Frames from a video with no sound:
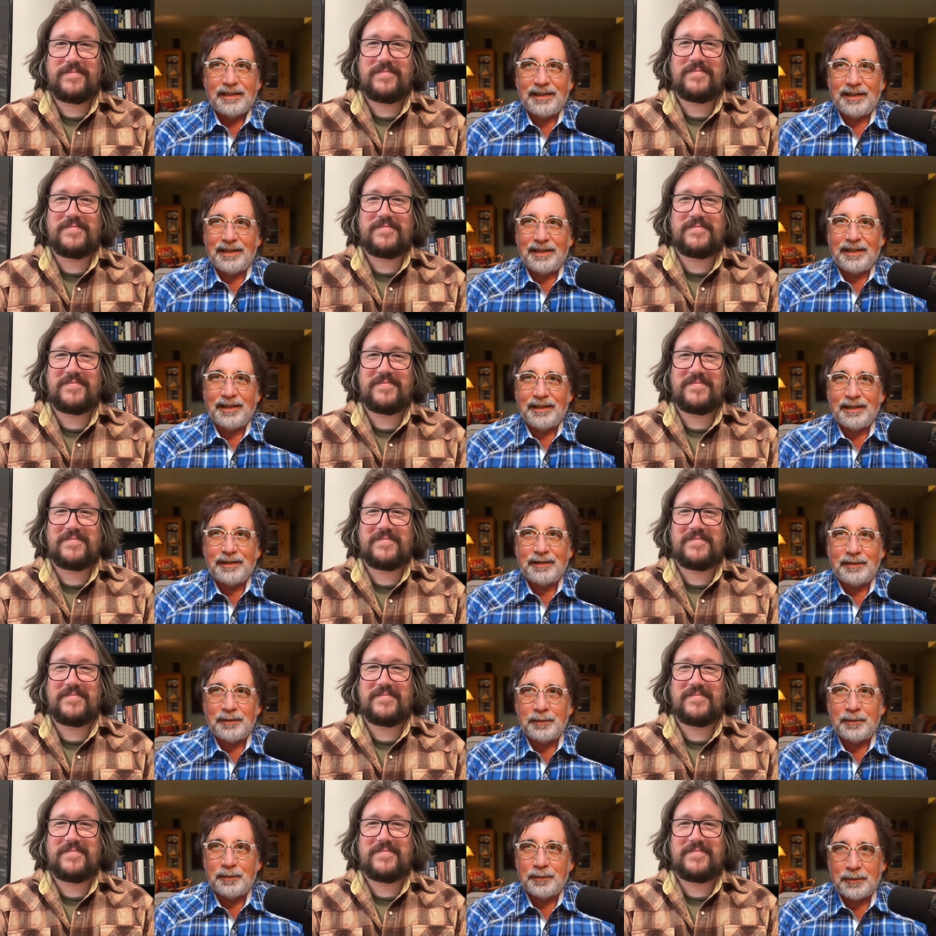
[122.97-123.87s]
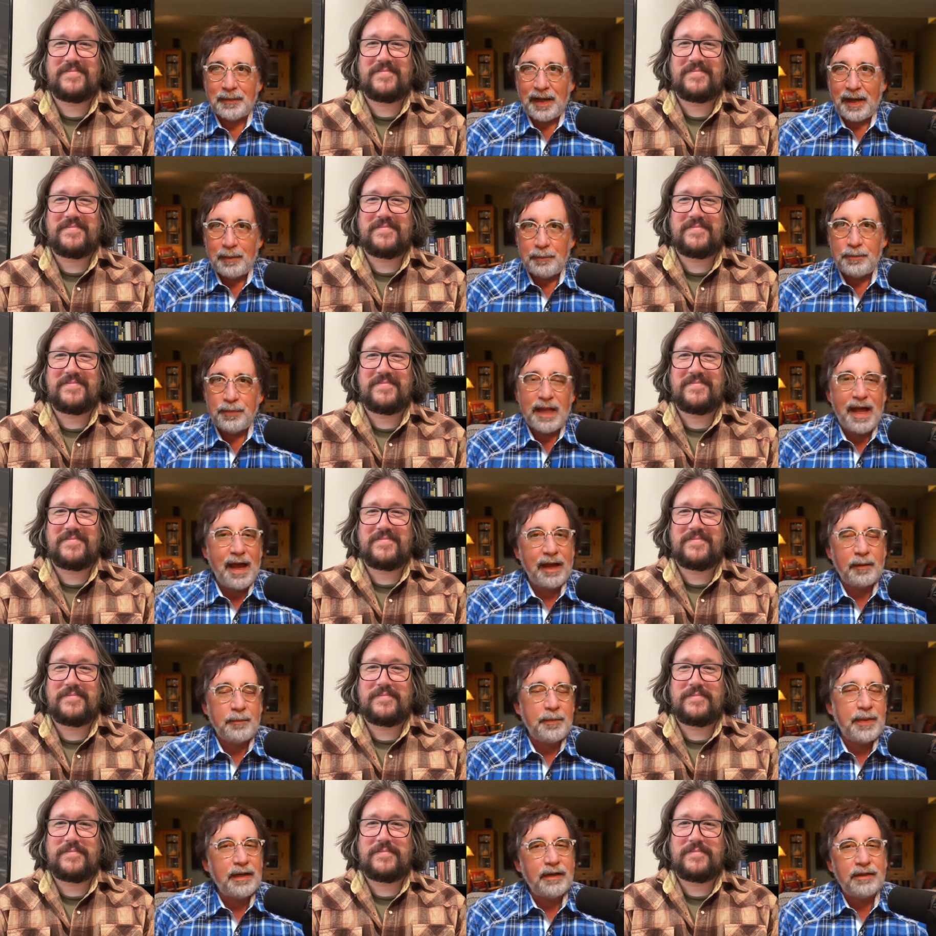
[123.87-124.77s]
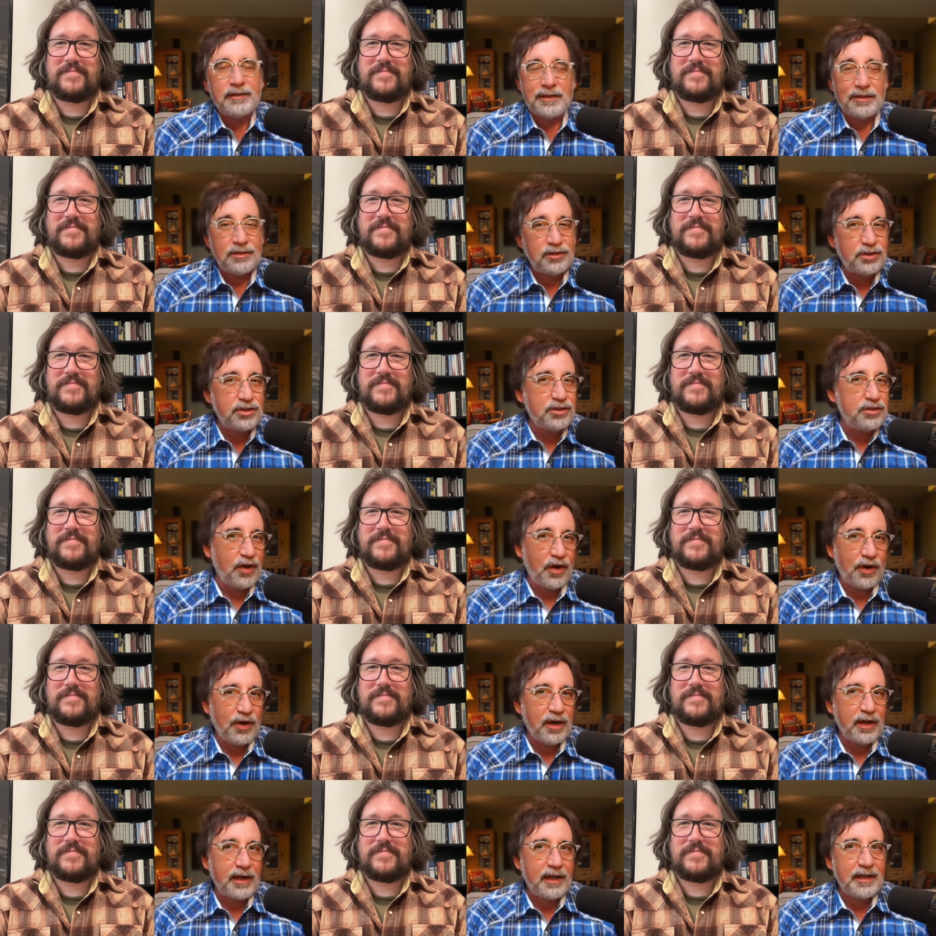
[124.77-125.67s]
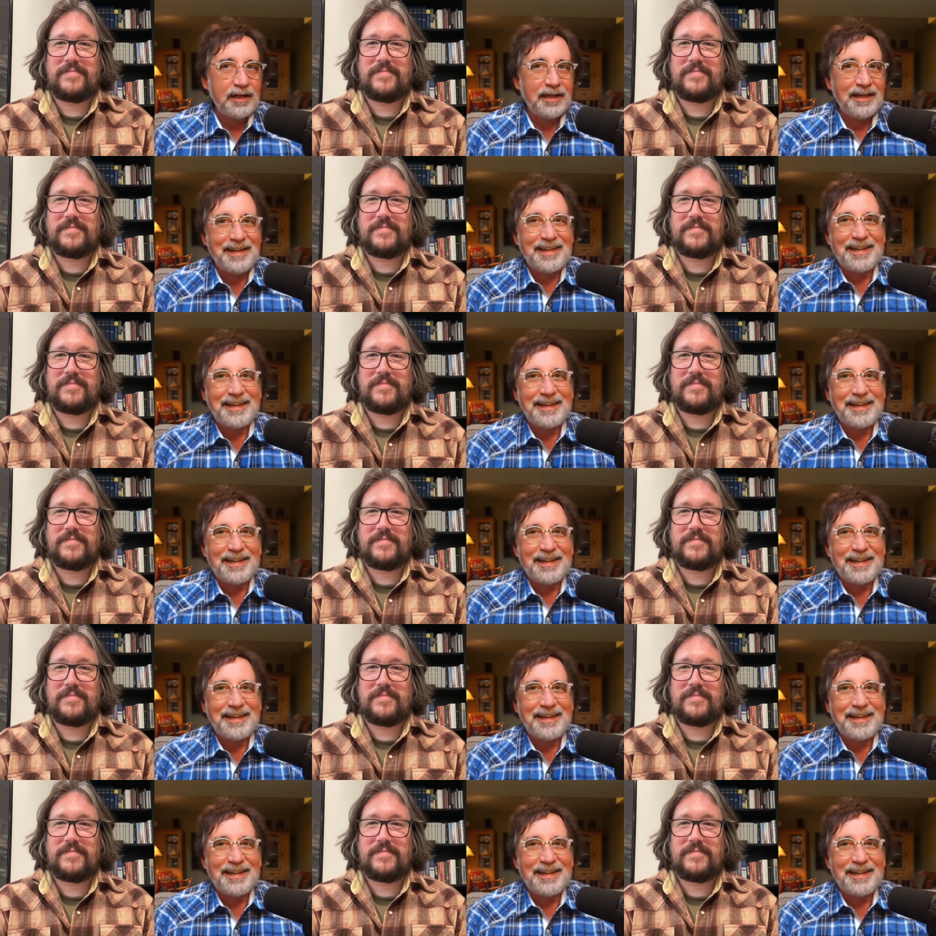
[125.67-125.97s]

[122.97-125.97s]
Speaker 1: uh, black belt and snark.